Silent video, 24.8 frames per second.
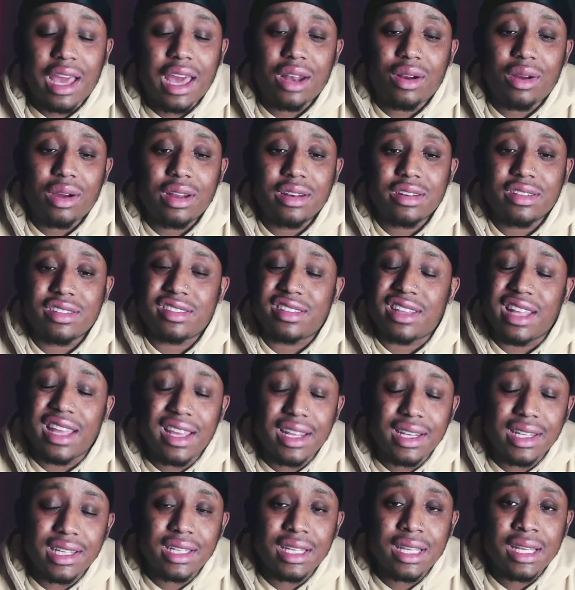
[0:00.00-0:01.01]
I don't
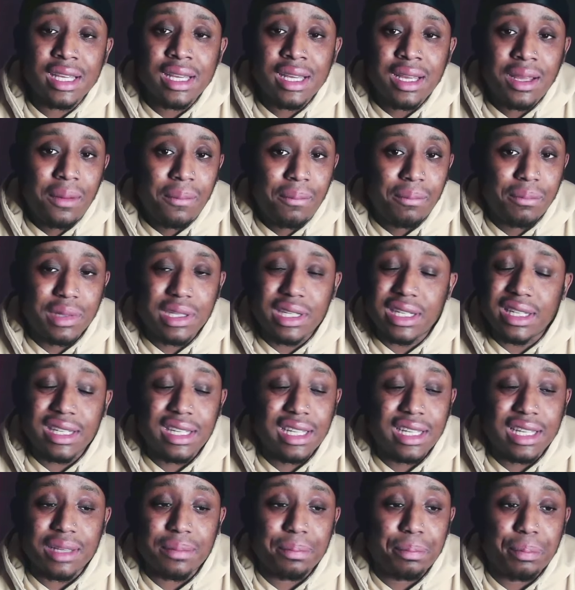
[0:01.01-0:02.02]
understand it but the
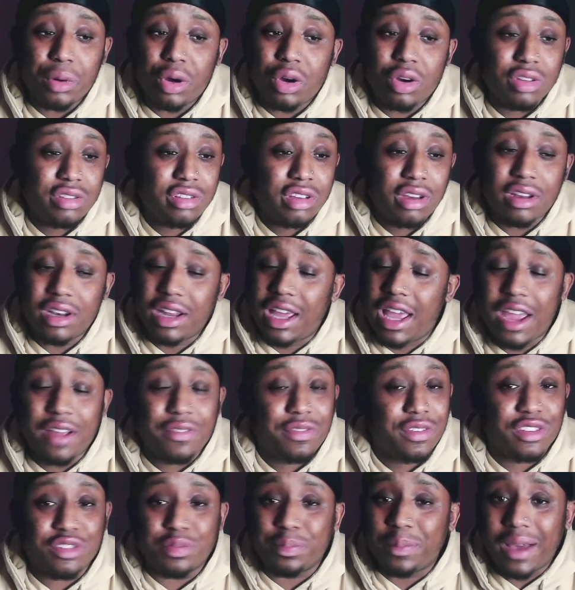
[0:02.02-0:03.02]
nigga balls out of
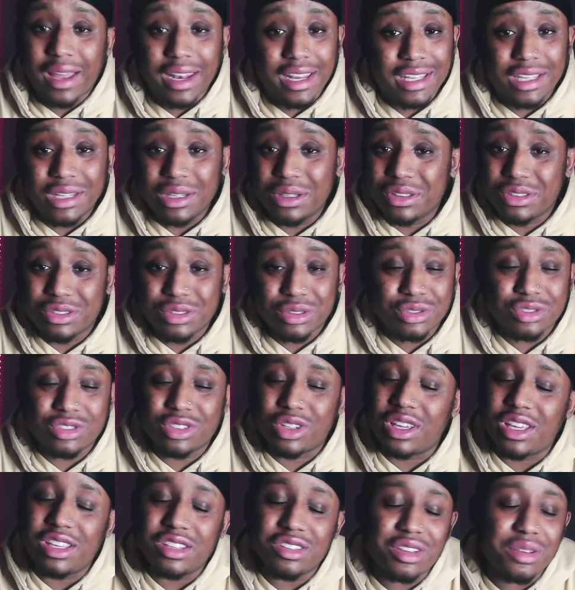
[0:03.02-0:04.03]
every spot he goes to.
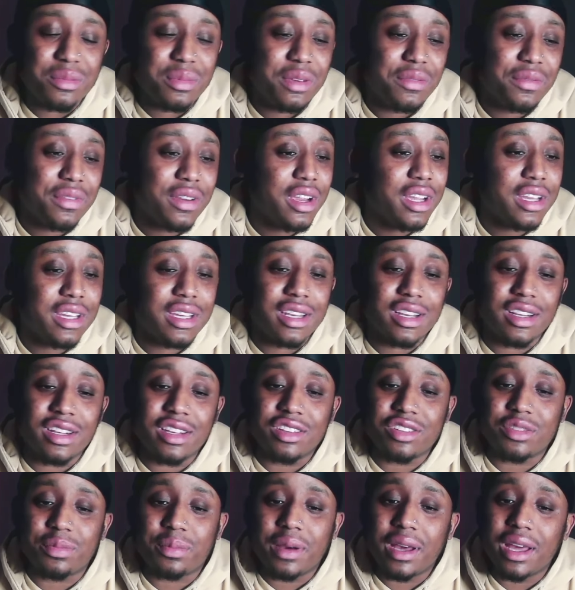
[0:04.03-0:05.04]
So he's gonna be very good in
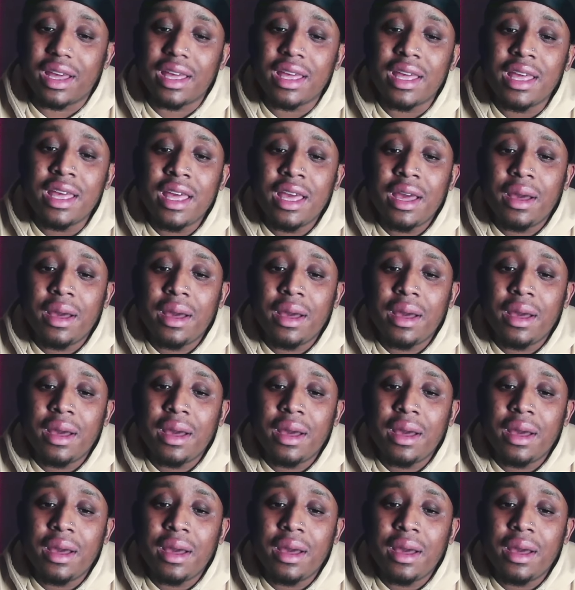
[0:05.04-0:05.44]
this spot.